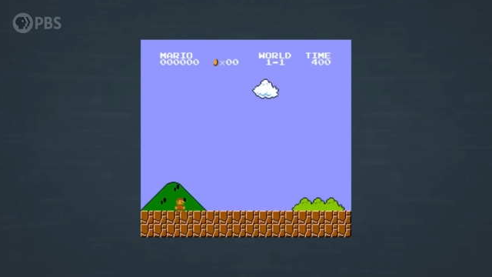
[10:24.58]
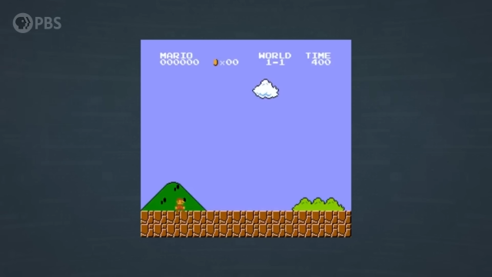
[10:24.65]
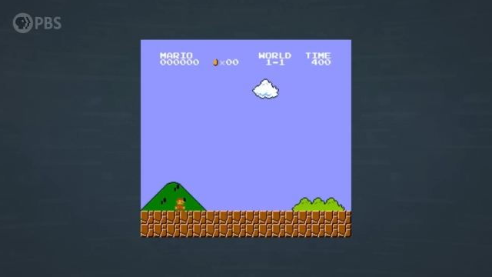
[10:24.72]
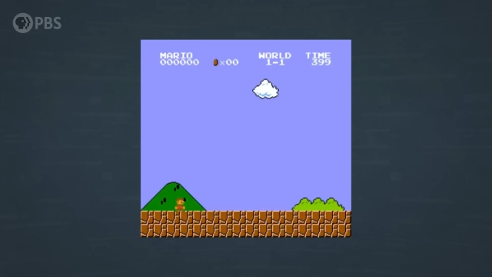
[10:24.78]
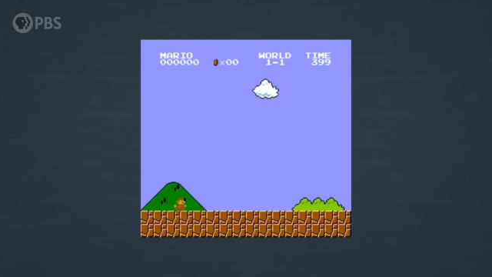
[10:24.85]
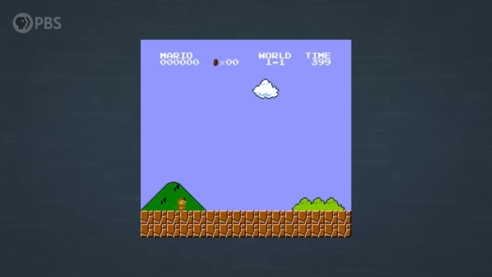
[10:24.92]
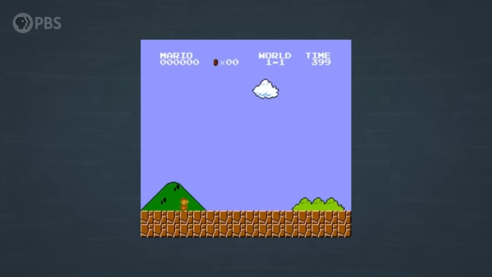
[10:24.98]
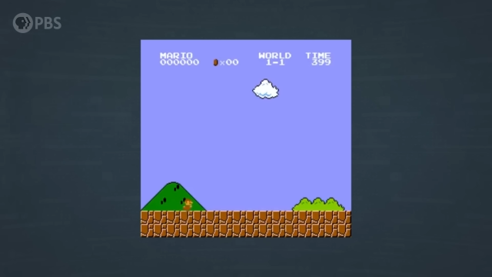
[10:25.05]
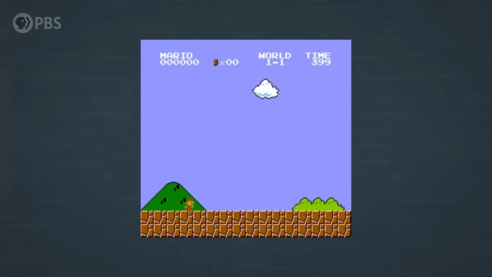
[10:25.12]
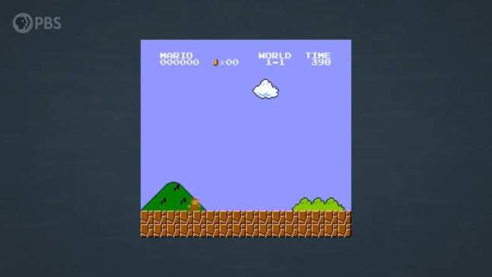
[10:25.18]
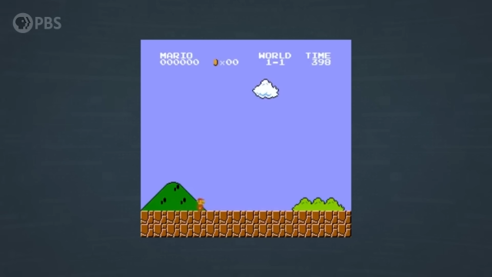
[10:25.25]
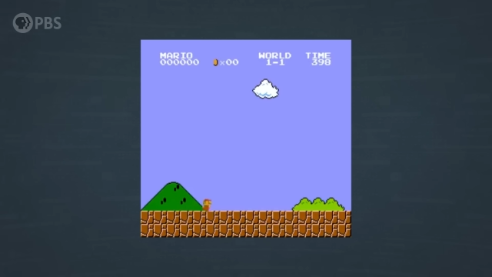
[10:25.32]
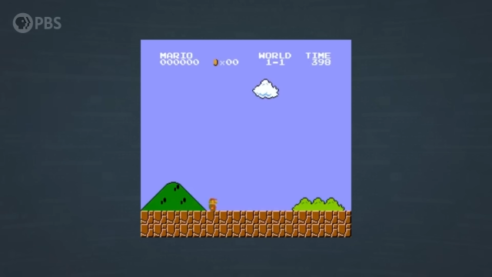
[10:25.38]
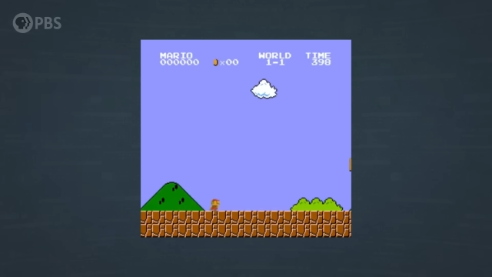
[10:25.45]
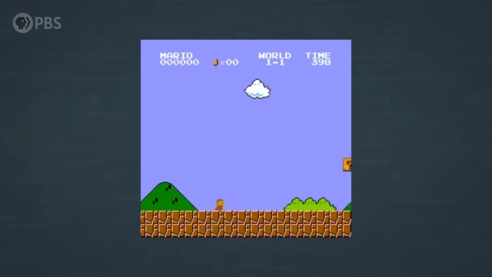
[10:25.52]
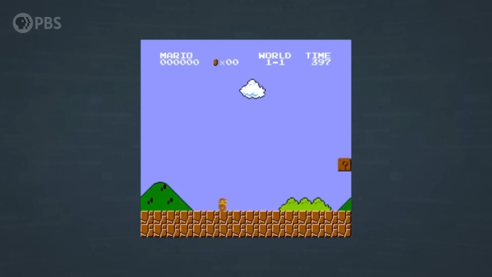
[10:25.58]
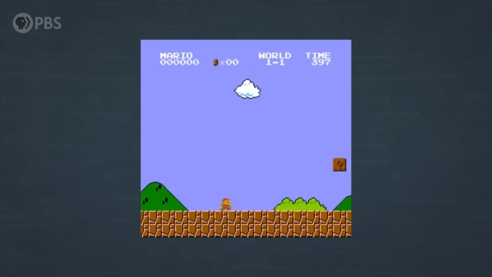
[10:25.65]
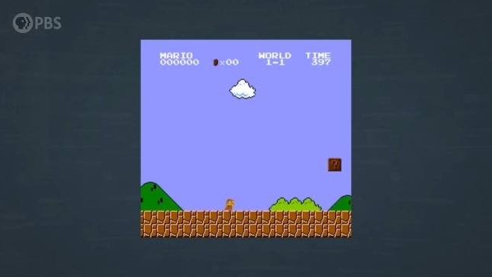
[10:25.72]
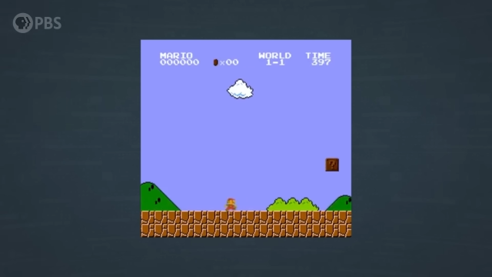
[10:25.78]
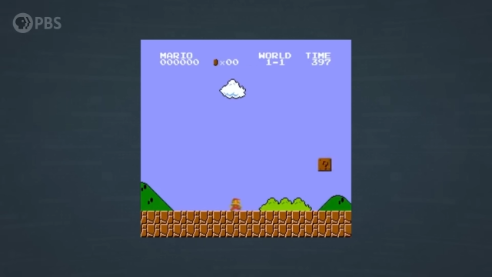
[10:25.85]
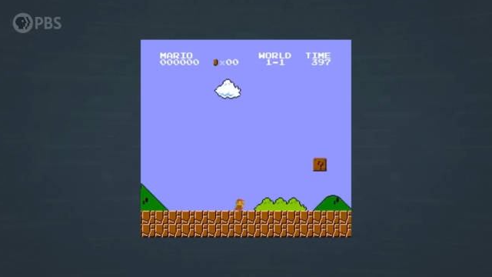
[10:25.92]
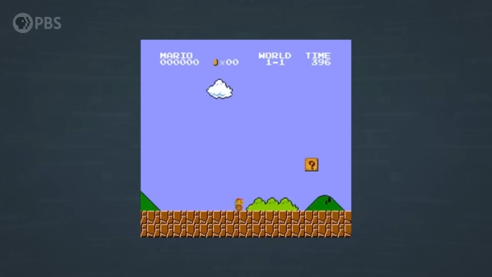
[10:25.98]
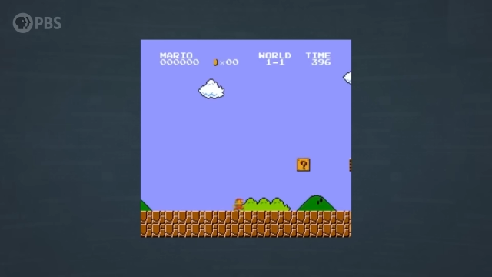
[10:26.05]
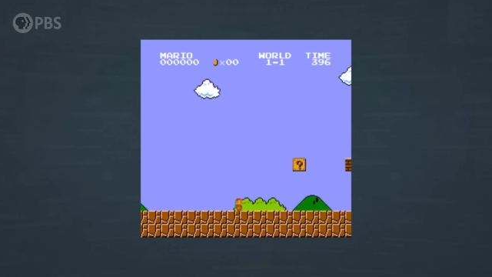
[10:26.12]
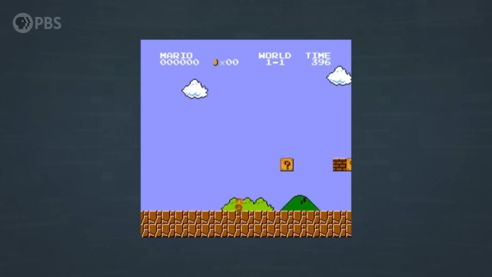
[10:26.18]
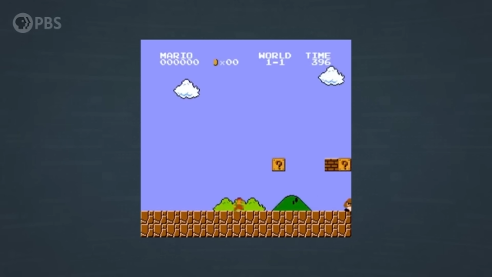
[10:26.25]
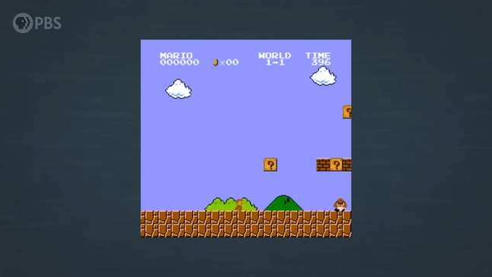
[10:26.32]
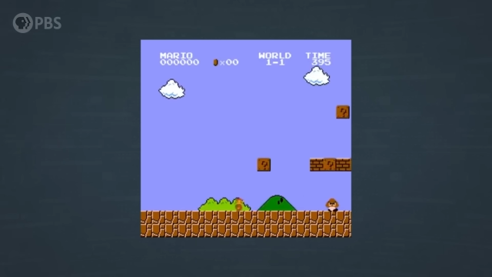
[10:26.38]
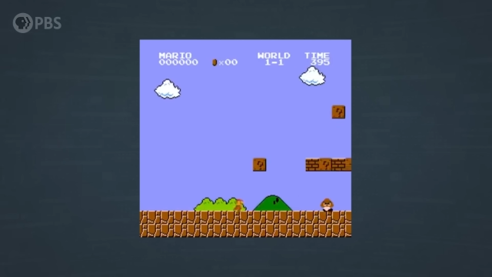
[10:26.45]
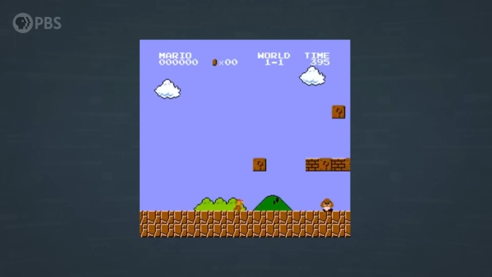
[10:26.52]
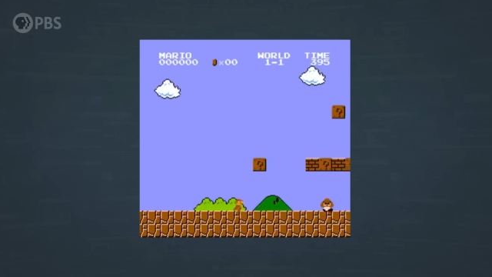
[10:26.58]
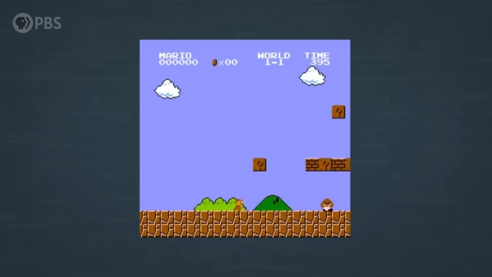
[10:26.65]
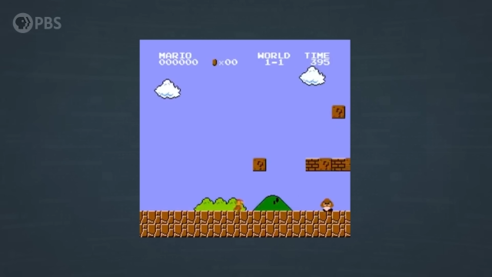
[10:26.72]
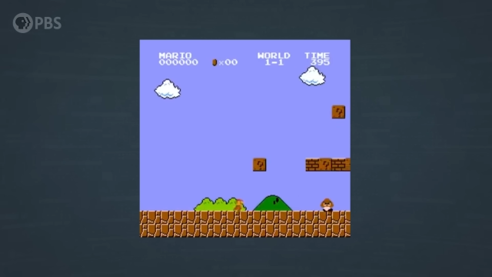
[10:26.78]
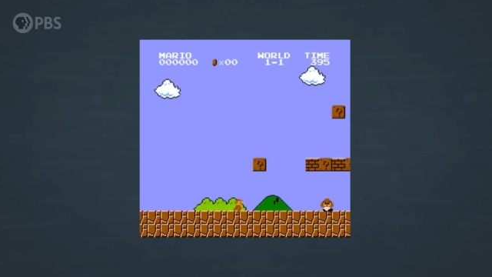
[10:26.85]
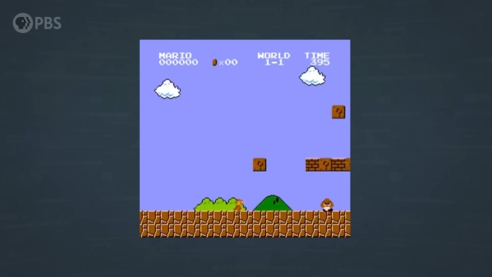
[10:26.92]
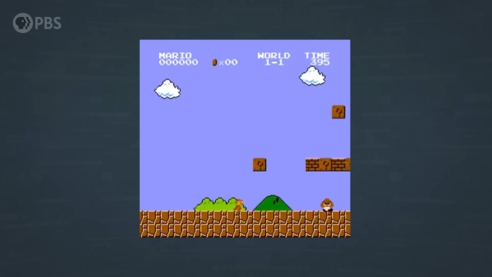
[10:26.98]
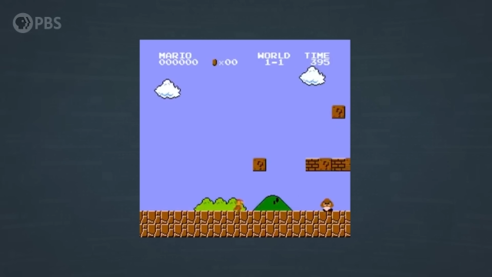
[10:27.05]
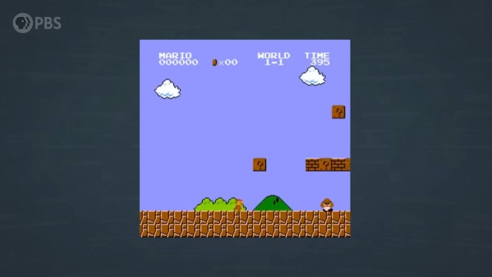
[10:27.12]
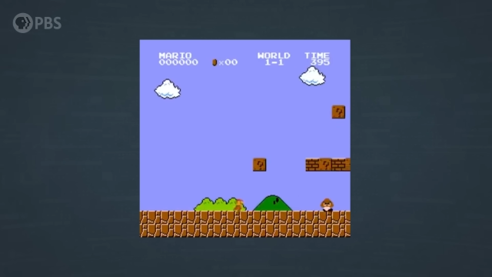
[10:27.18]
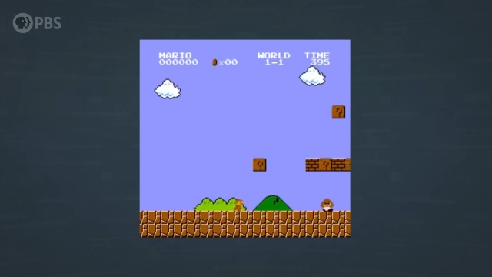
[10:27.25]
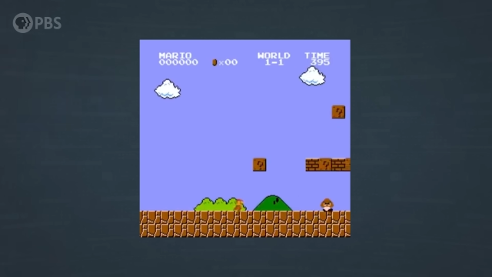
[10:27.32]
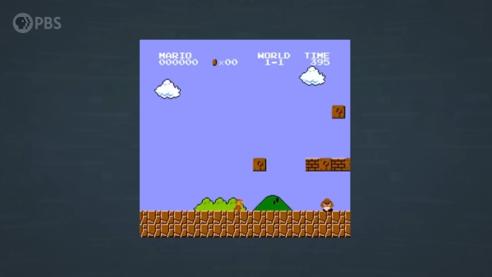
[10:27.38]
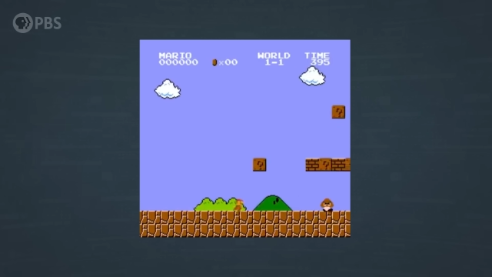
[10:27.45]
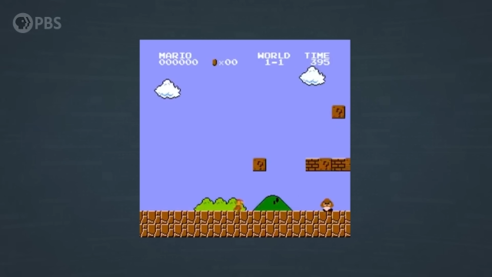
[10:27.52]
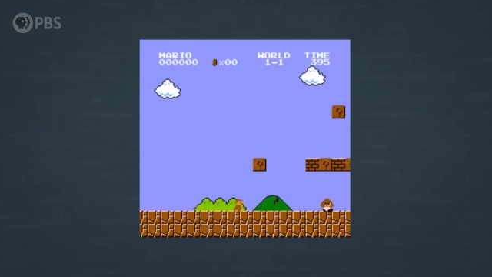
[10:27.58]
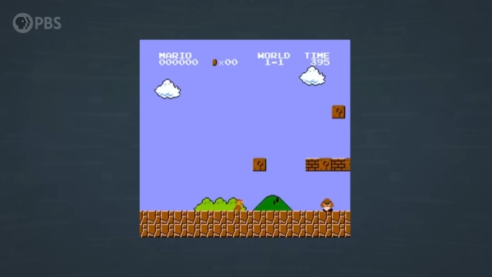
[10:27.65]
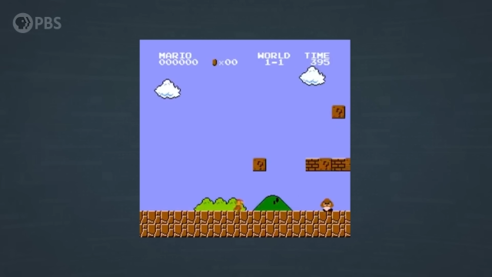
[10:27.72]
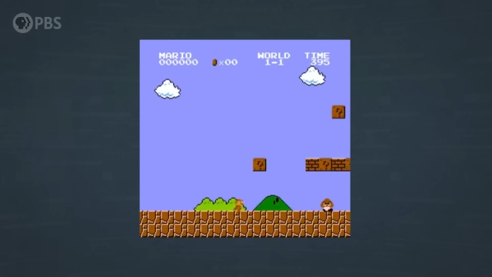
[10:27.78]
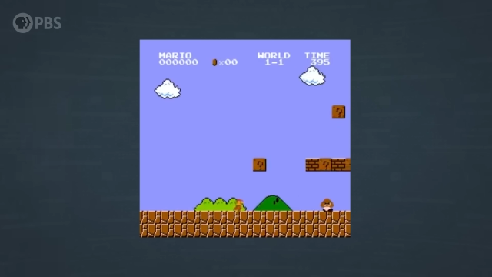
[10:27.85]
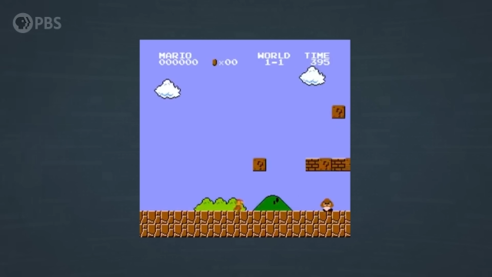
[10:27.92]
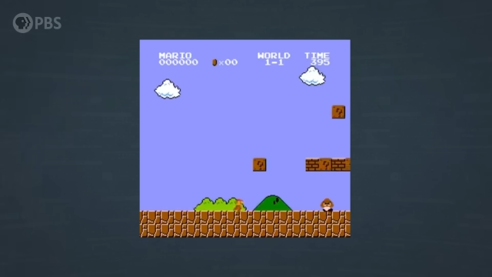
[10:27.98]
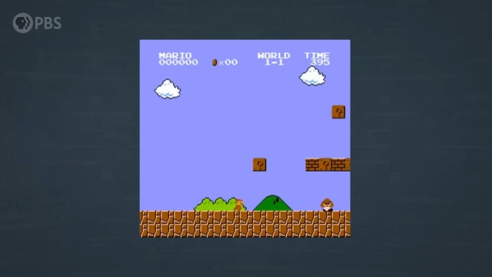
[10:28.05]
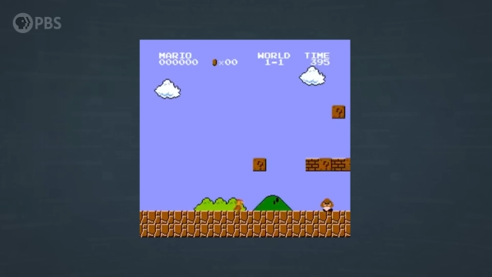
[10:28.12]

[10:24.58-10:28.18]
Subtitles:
Nobody's mouth can be seen.